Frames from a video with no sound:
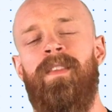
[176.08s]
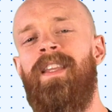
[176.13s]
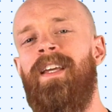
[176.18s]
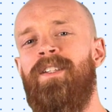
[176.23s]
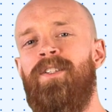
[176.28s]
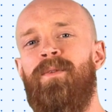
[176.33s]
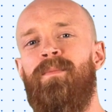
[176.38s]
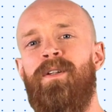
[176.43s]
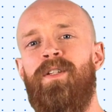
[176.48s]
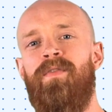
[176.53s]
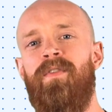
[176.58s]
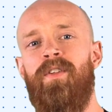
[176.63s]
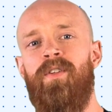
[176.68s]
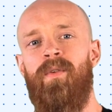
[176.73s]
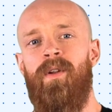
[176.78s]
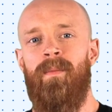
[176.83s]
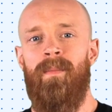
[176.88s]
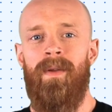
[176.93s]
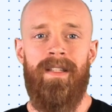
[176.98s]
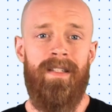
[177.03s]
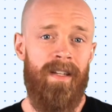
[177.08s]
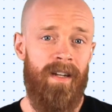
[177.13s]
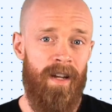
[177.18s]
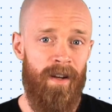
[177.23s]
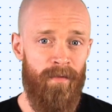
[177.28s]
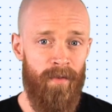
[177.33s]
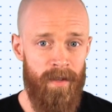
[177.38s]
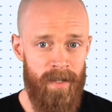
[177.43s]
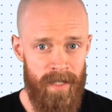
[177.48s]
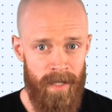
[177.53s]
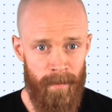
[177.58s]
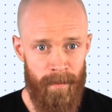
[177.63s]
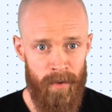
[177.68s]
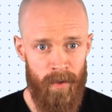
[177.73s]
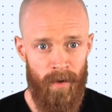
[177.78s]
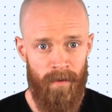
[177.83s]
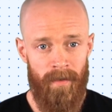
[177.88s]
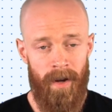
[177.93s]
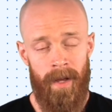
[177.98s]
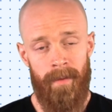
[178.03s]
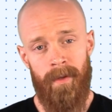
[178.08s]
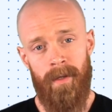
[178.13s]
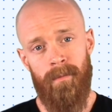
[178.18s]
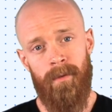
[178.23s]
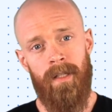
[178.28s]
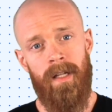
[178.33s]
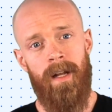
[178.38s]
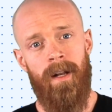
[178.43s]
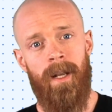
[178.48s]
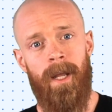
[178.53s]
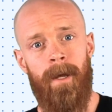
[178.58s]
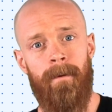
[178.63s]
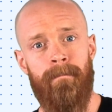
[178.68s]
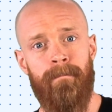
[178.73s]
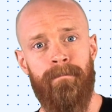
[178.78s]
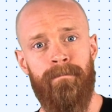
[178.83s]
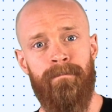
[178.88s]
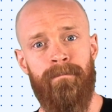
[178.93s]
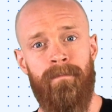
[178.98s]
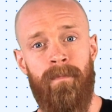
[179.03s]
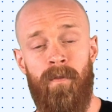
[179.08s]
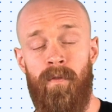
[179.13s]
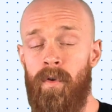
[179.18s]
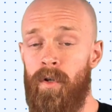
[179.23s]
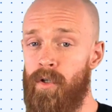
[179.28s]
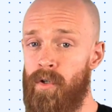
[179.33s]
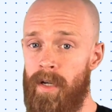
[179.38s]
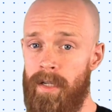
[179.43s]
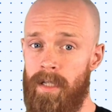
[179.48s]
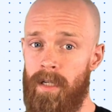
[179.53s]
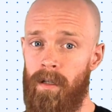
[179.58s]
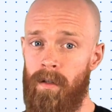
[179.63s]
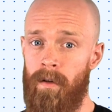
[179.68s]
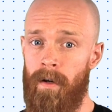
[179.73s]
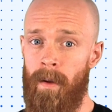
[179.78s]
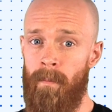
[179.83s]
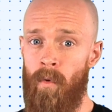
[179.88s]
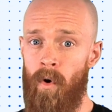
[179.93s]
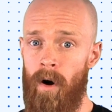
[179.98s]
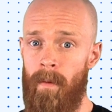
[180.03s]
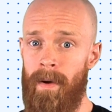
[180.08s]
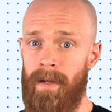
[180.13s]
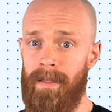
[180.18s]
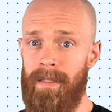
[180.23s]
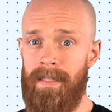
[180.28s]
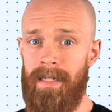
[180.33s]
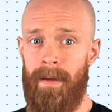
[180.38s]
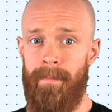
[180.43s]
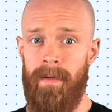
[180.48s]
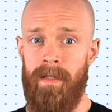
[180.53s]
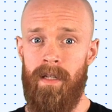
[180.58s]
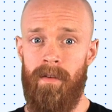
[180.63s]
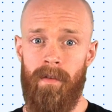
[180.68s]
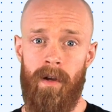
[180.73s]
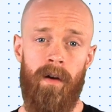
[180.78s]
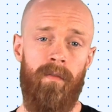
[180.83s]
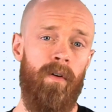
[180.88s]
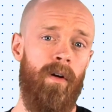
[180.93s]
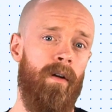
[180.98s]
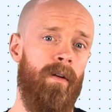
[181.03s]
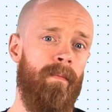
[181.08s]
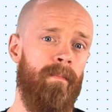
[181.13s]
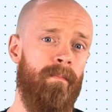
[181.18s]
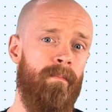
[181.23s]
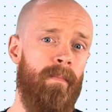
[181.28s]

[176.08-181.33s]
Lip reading: Thanks so much for joining me today for this episode of IBM Cloud Now. If you're interested in learning more about the topics I've covered,